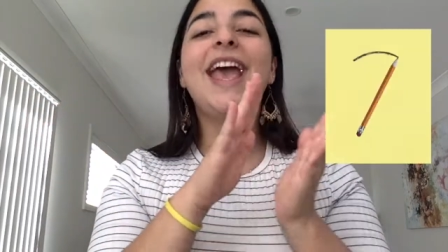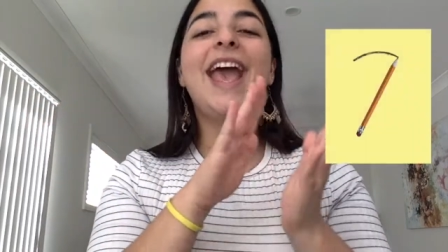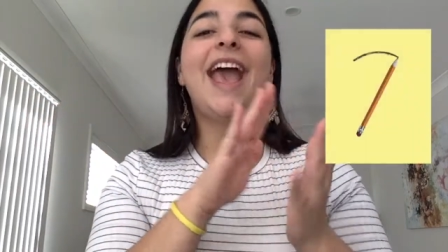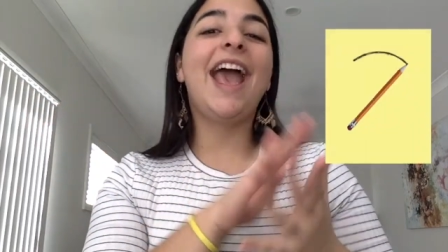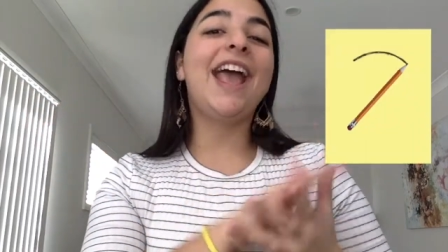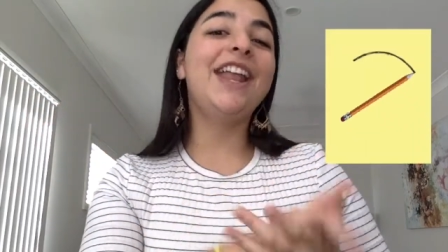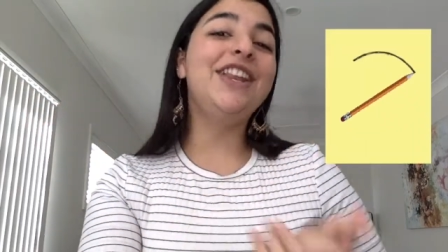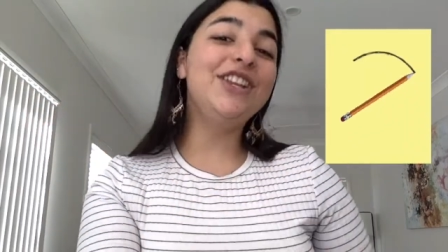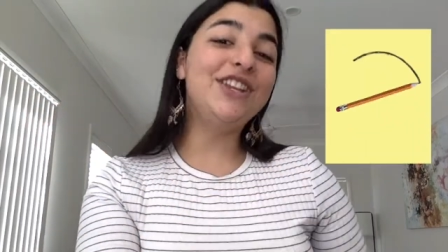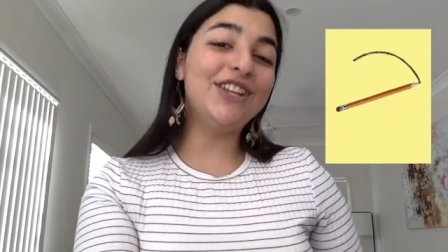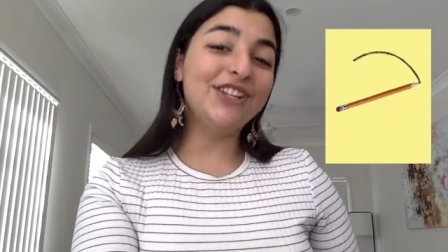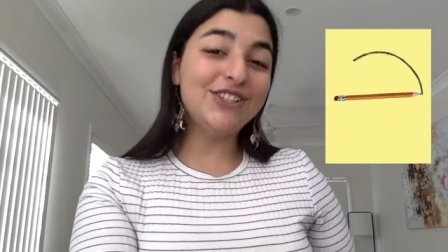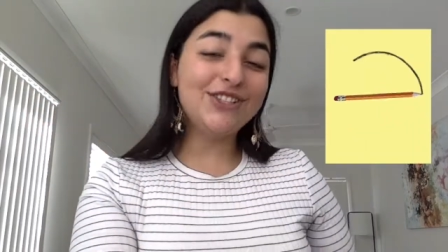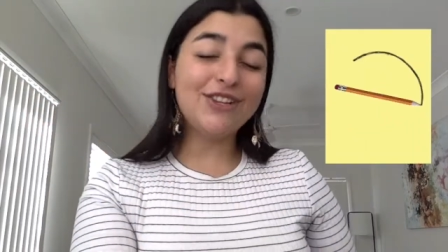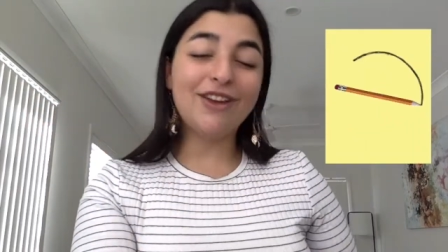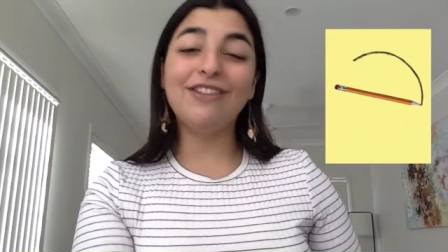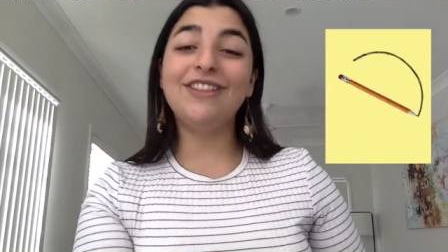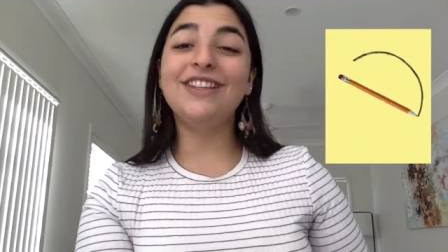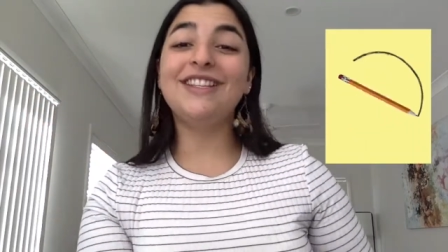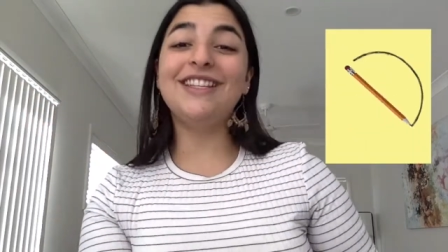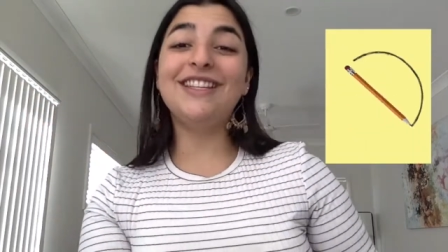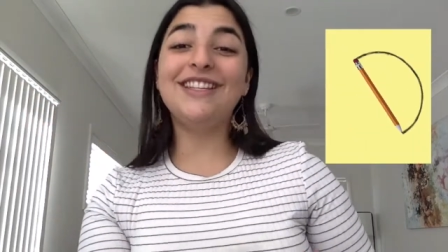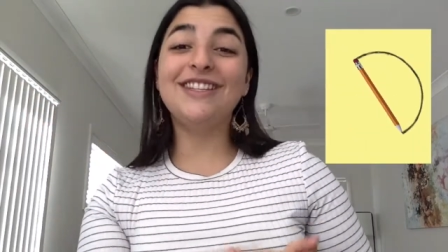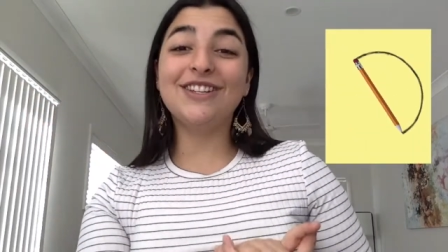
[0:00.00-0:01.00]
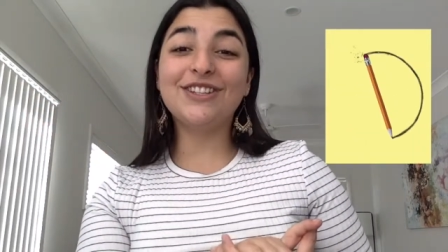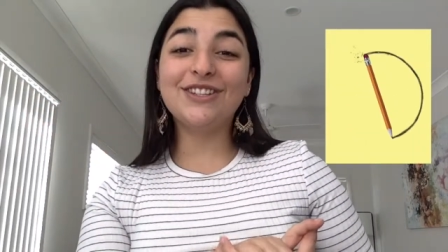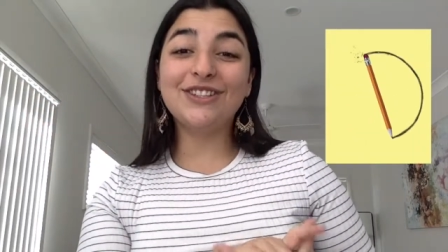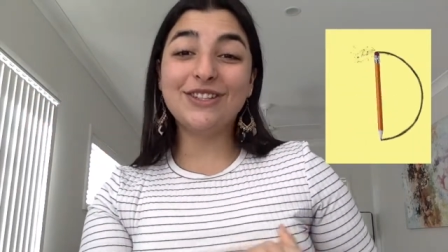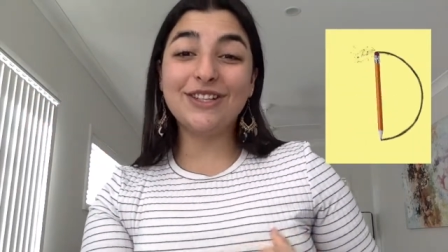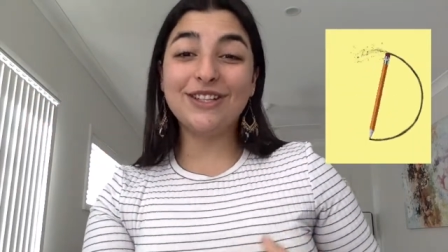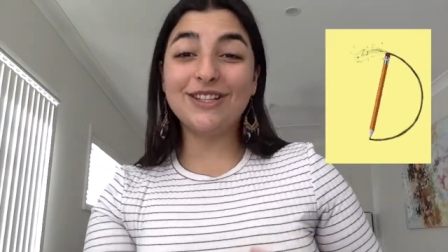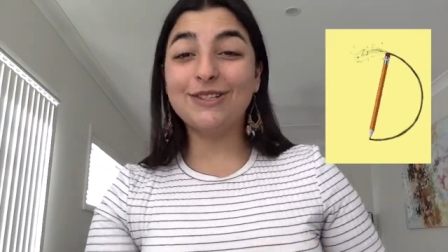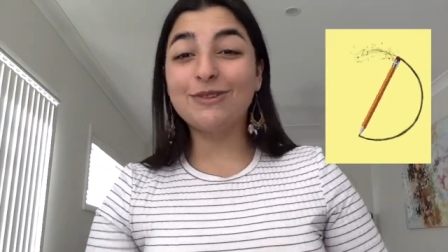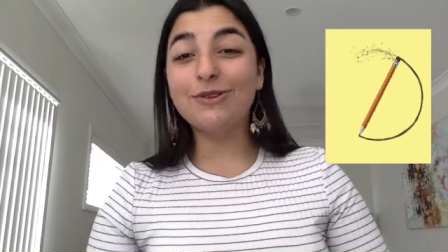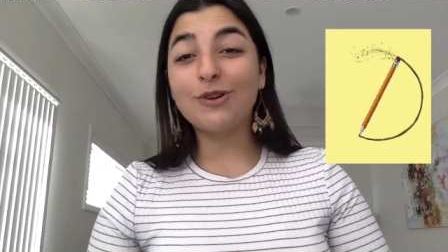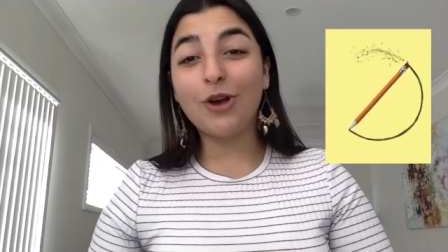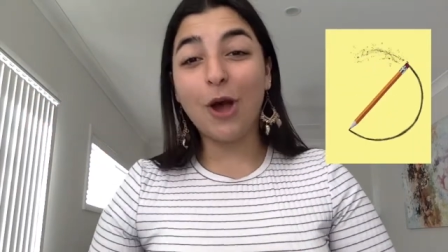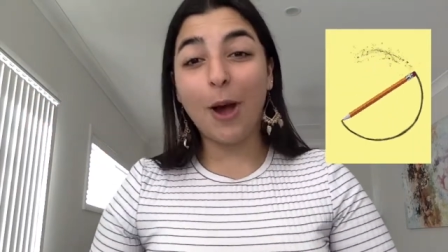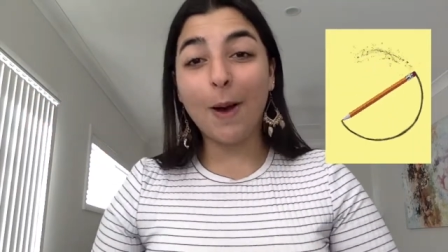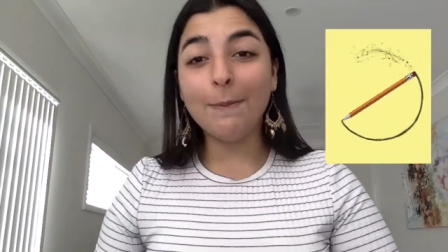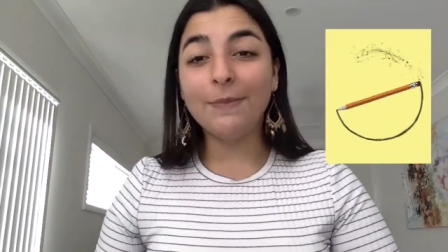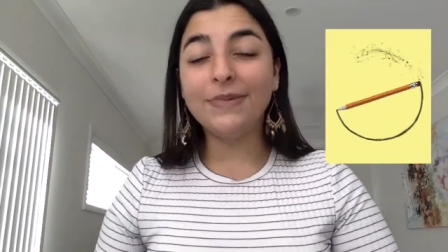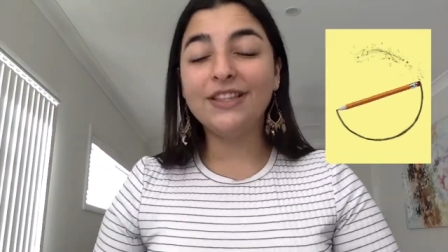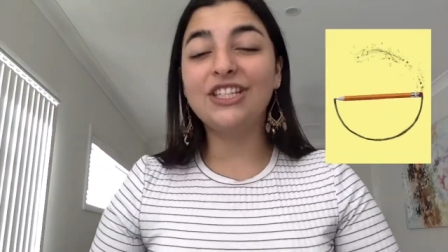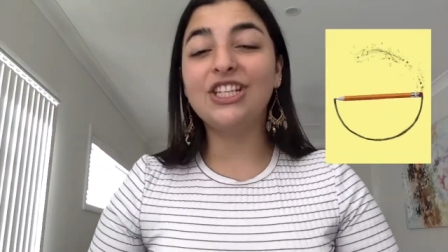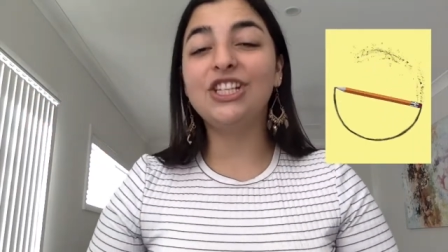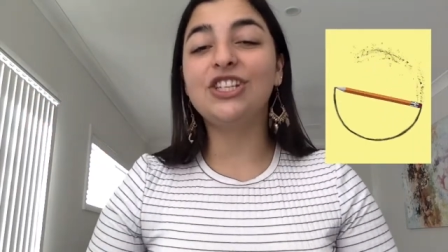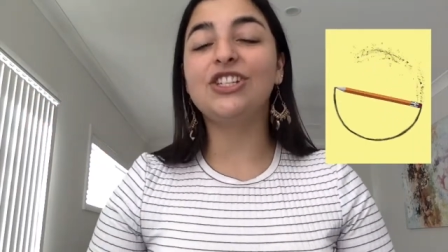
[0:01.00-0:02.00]
and you can turn this into, into a
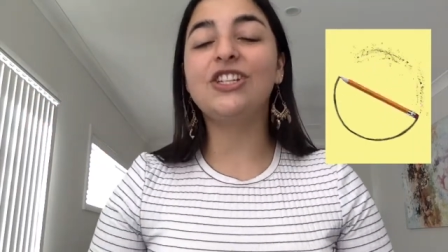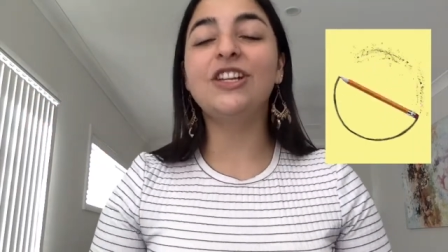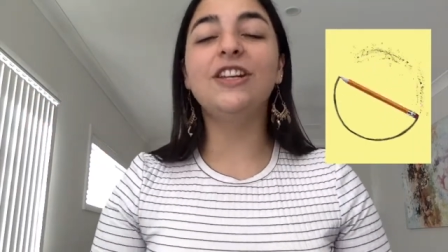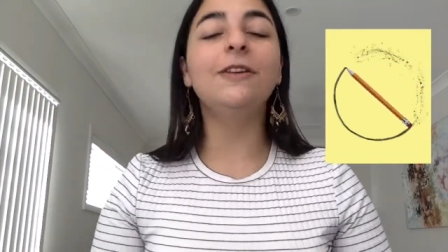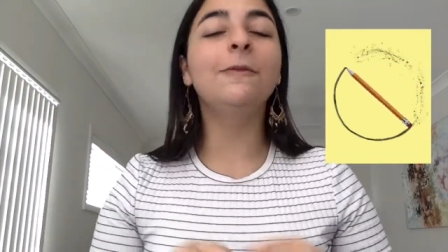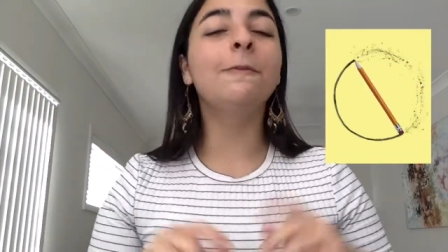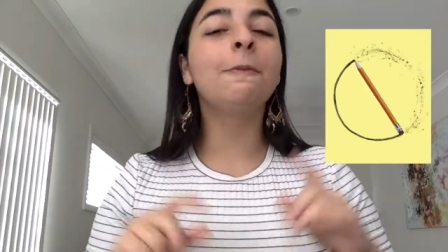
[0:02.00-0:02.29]
competition.